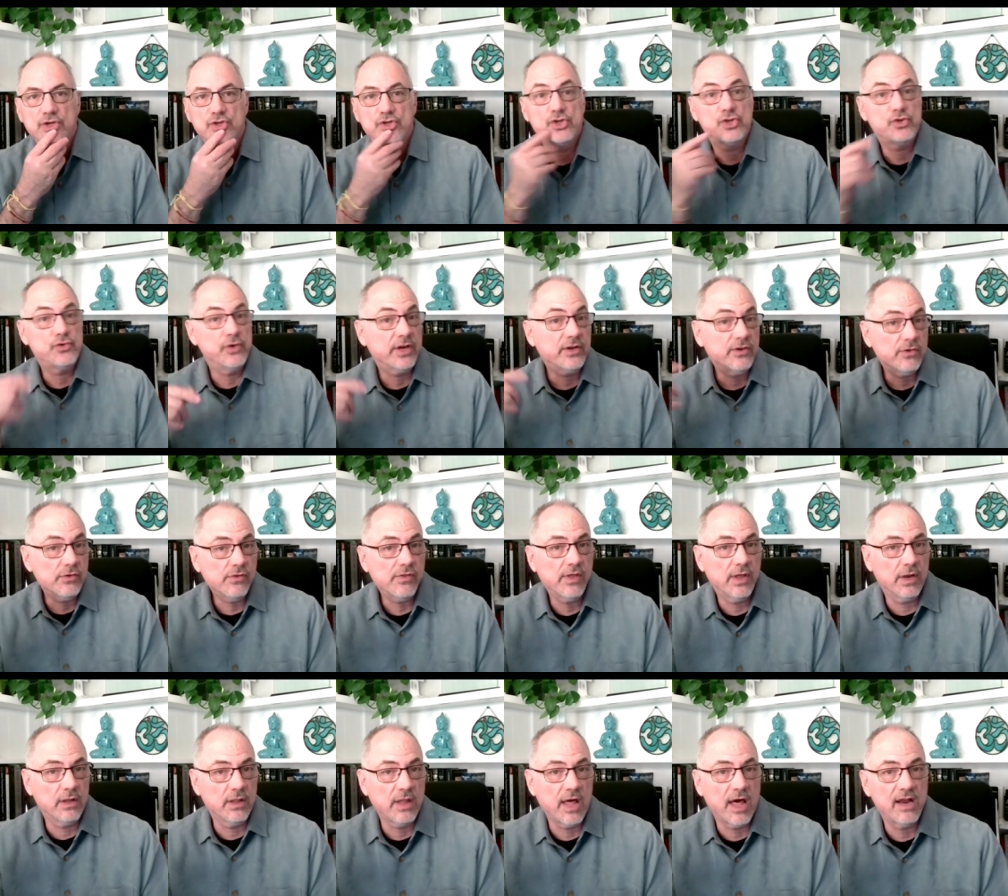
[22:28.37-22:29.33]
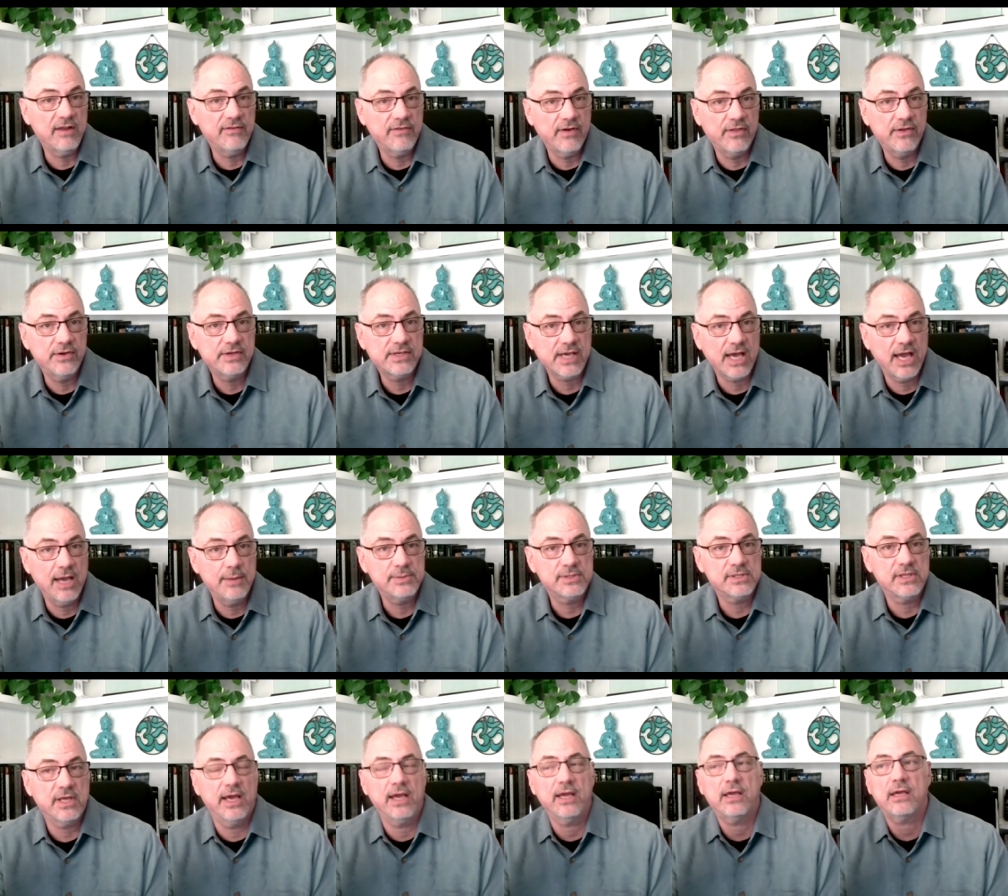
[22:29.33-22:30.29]
stricter than a lot of other
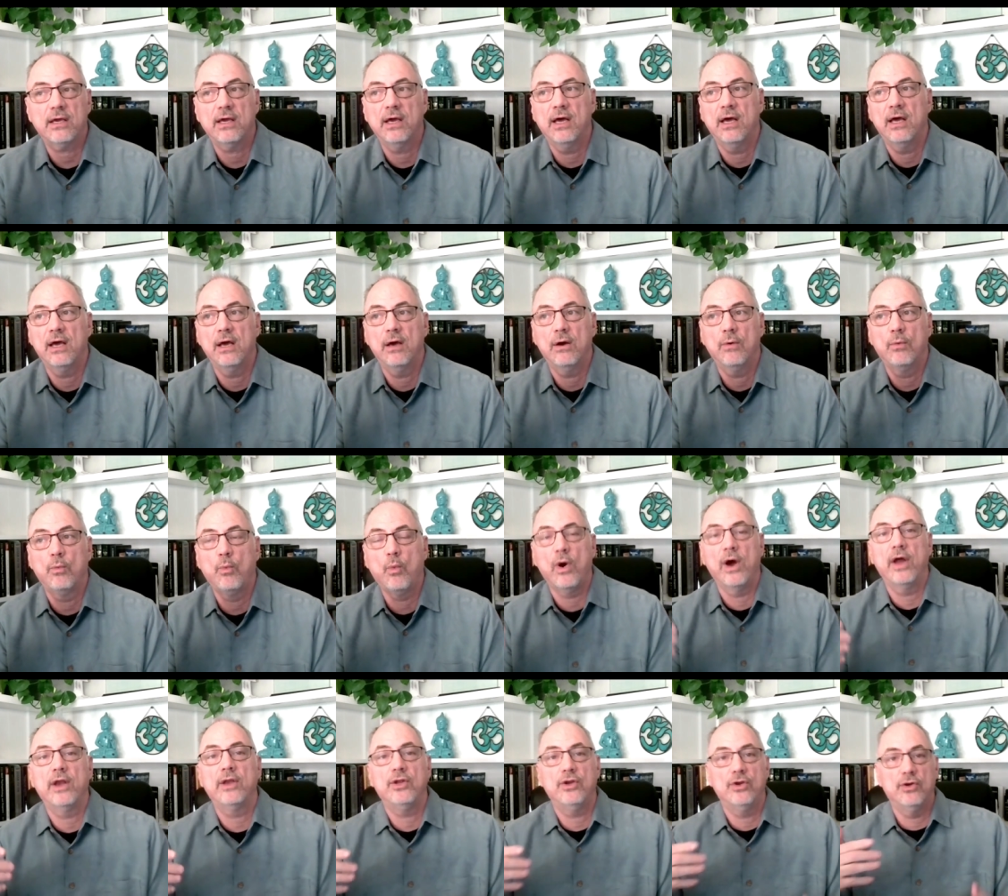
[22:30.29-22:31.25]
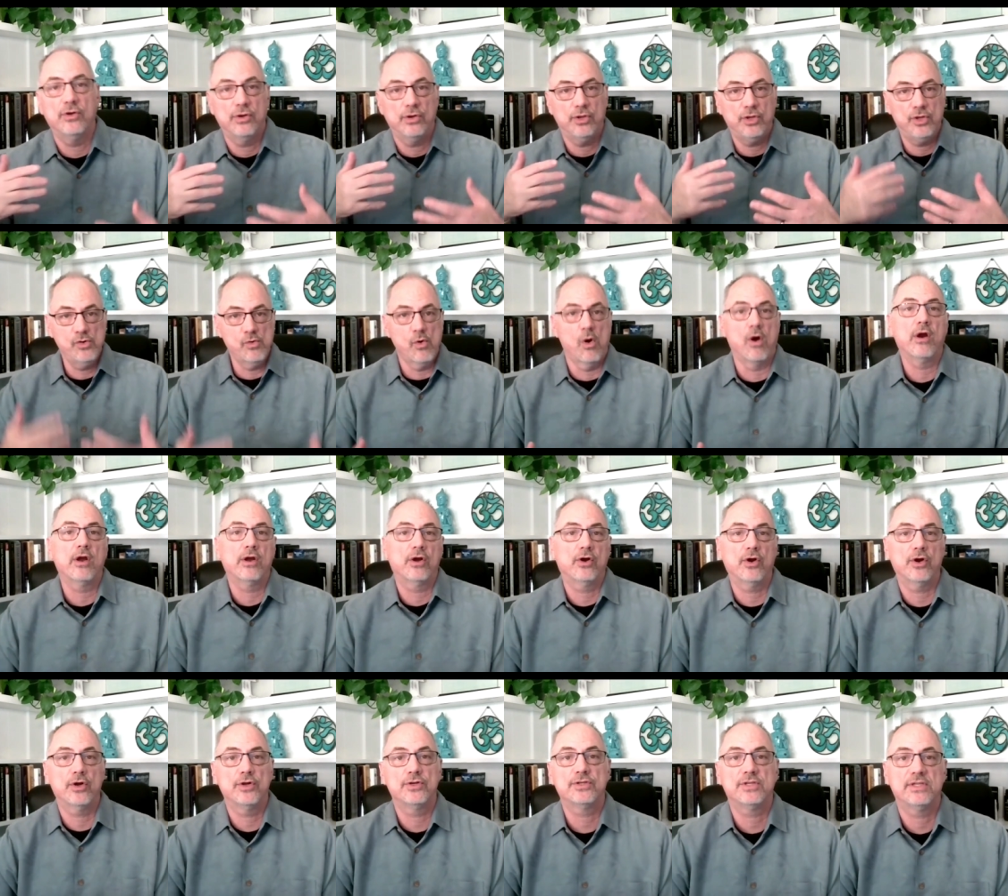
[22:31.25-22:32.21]
types. Like uh, one, you're you are
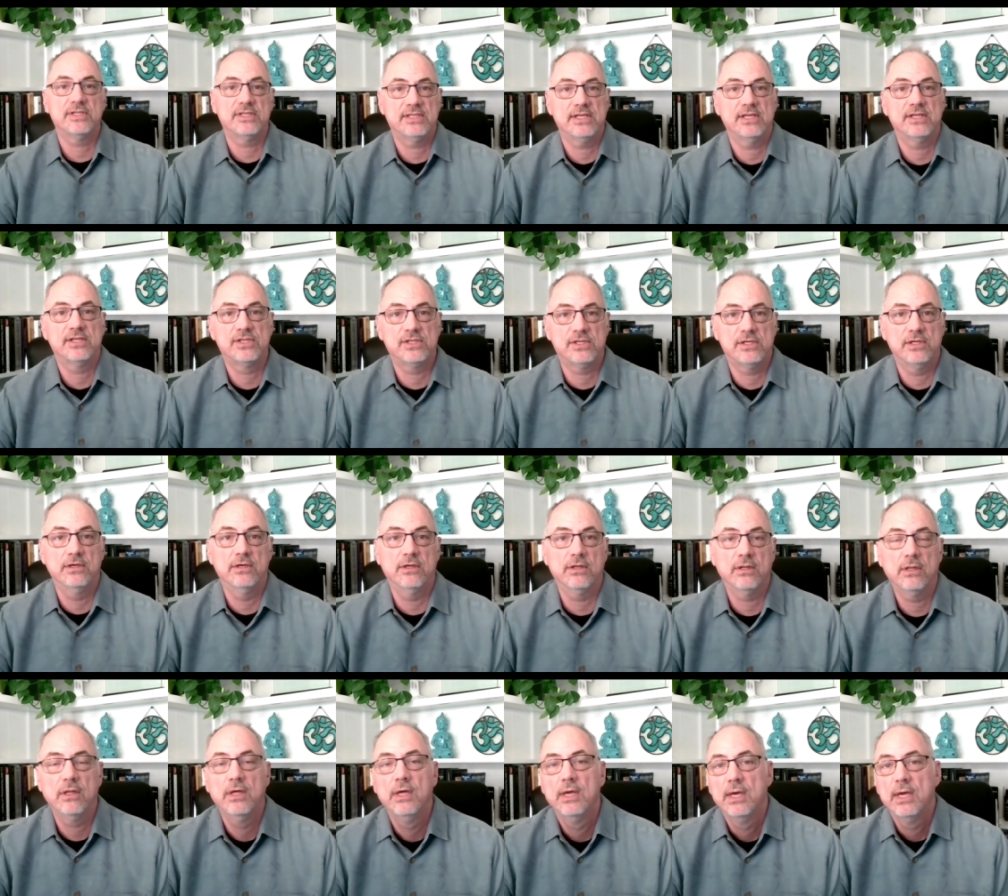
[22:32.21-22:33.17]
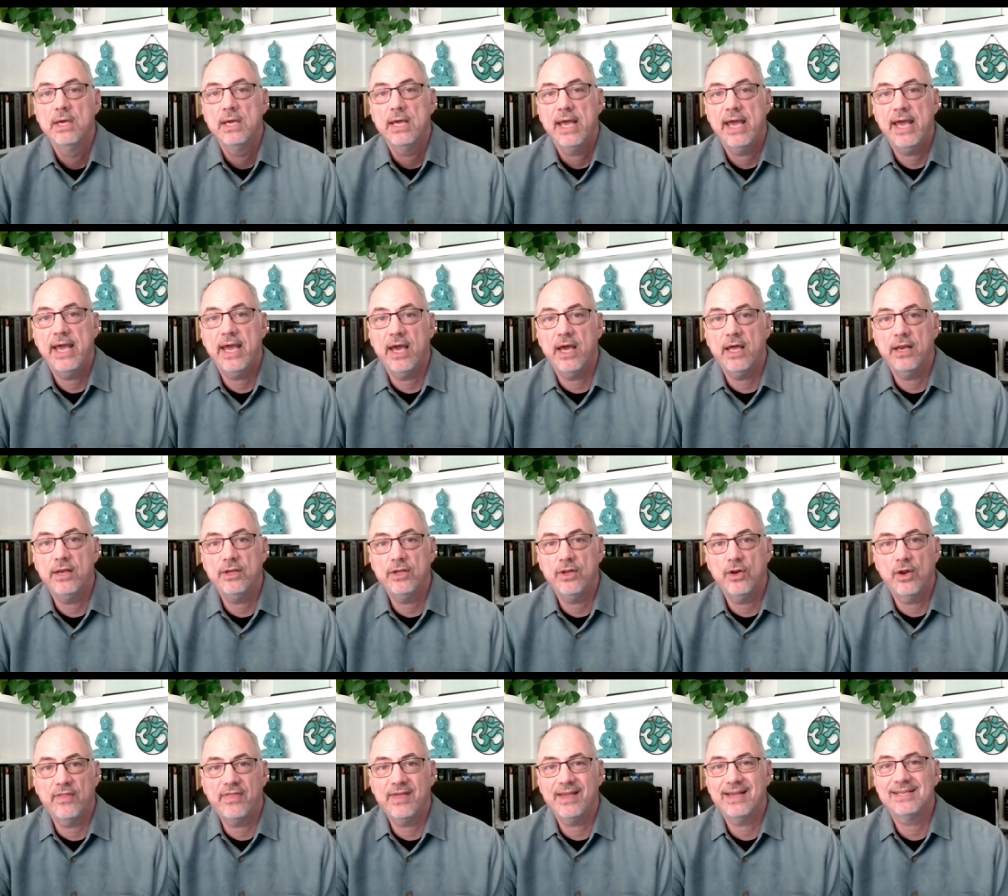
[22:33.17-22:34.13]
encouraged to sit still, and
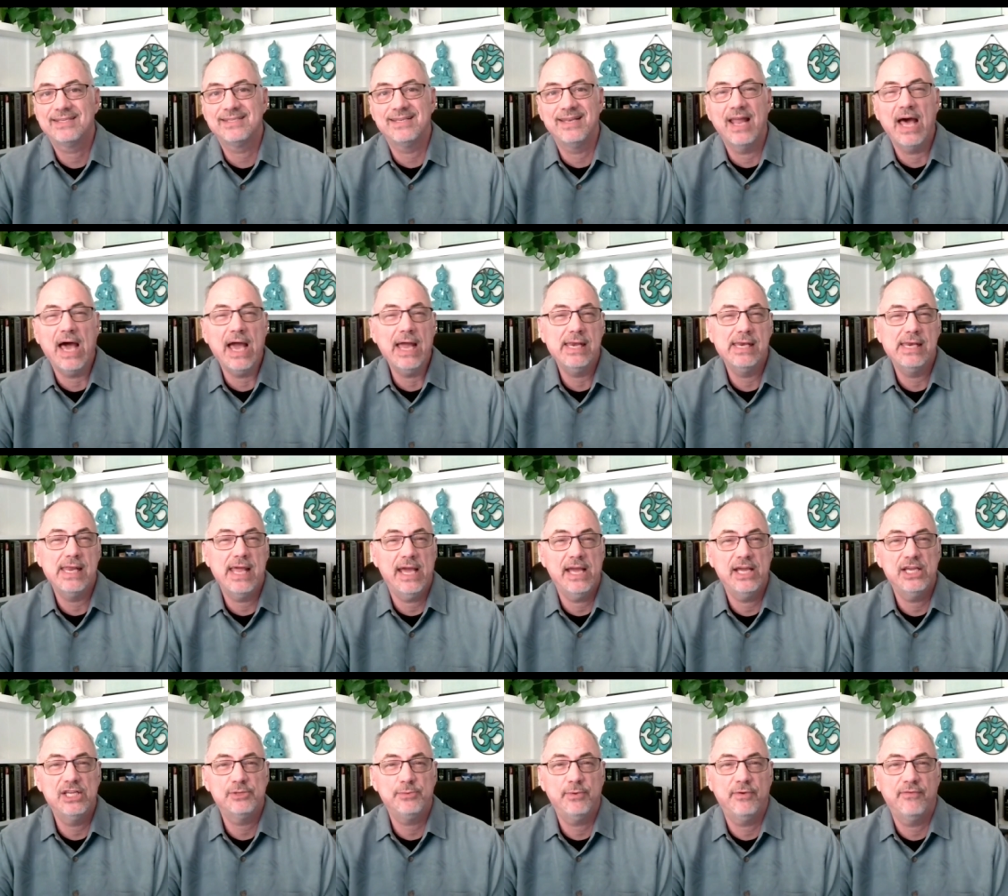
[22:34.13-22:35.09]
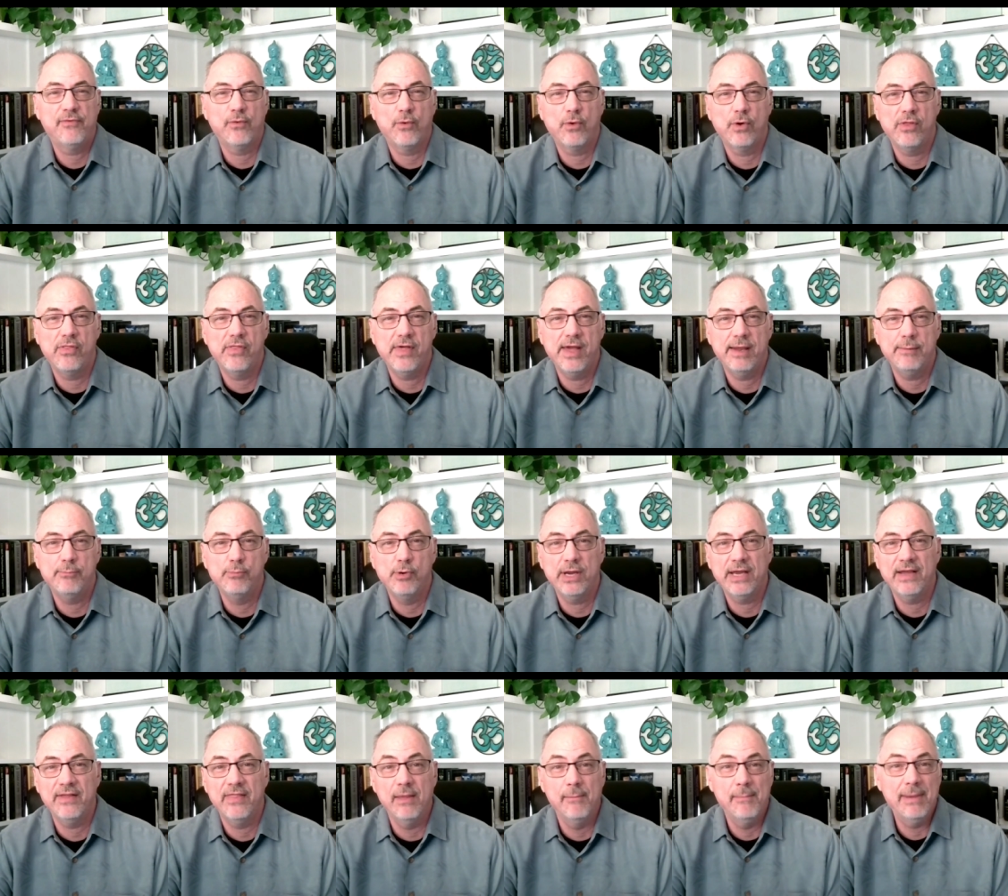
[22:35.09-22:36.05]
you know I think it's nine days before they
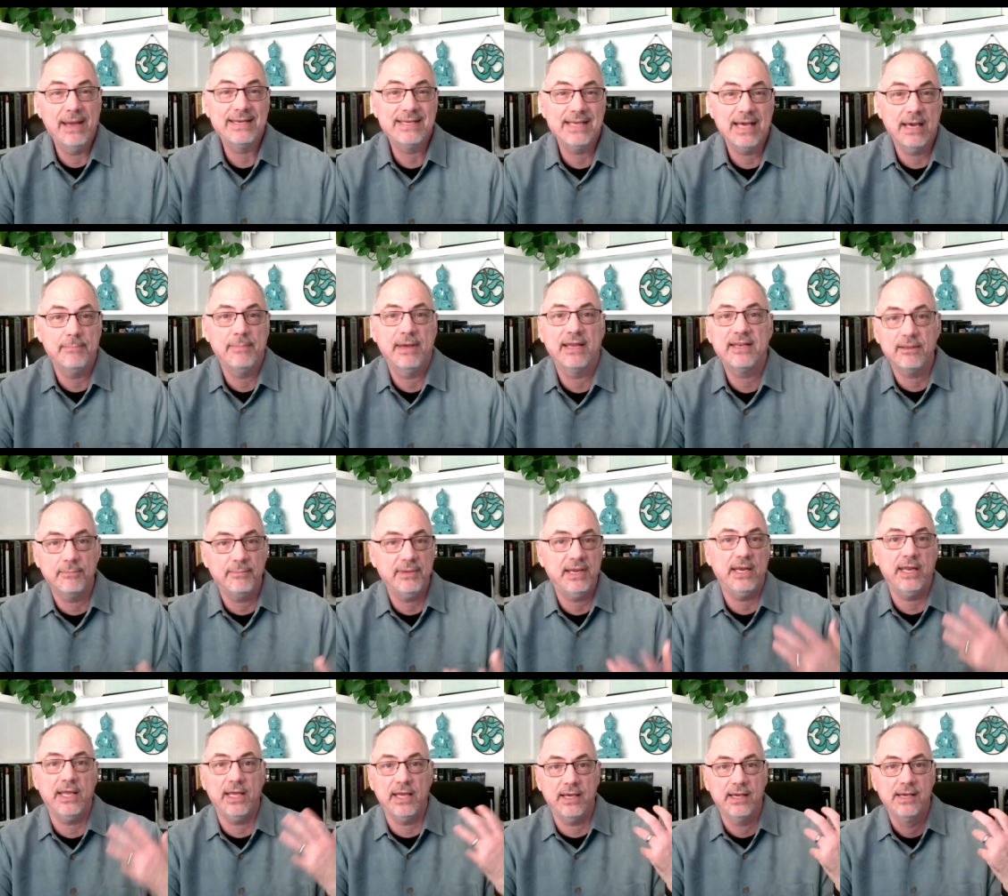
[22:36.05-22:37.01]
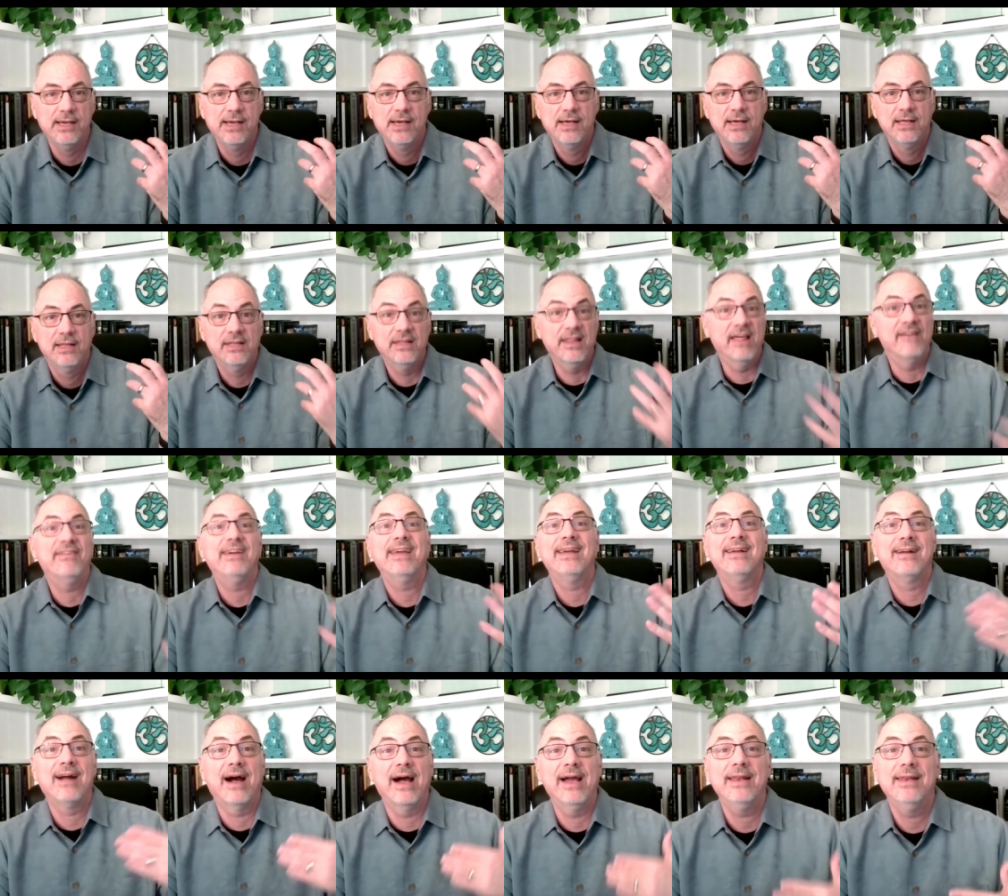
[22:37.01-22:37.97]
bring in the metta. Metta meaning
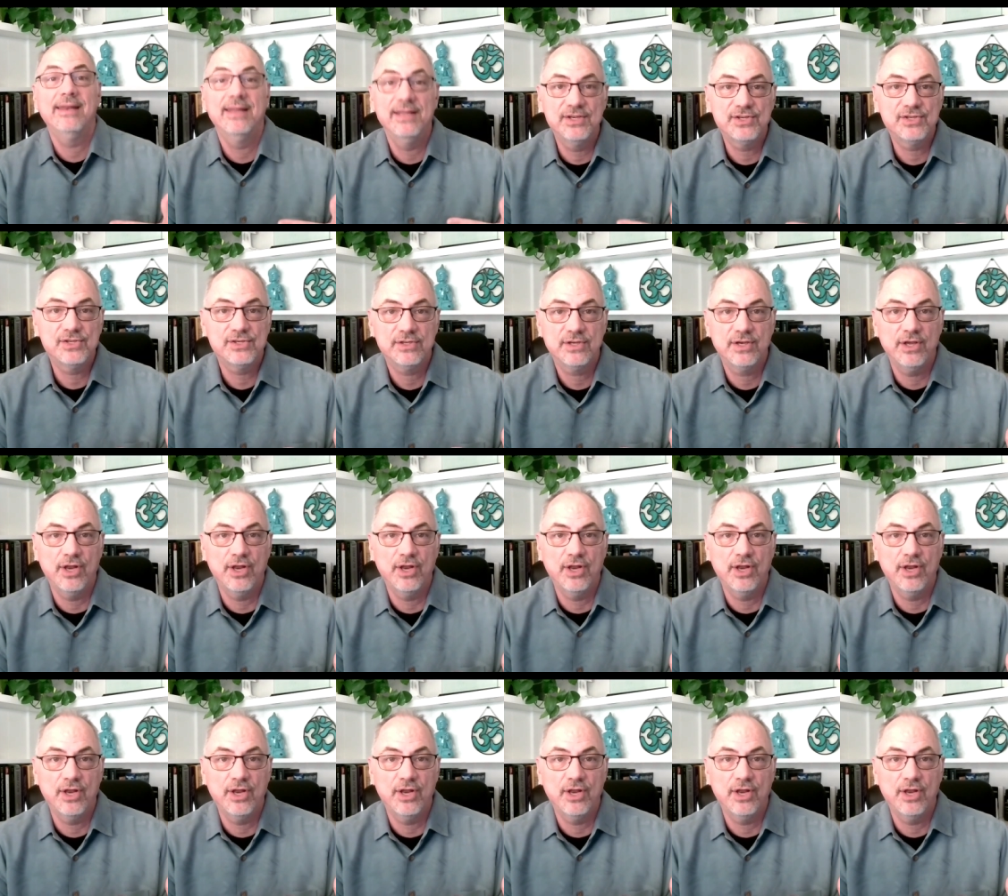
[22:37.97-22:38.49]
loving kindness.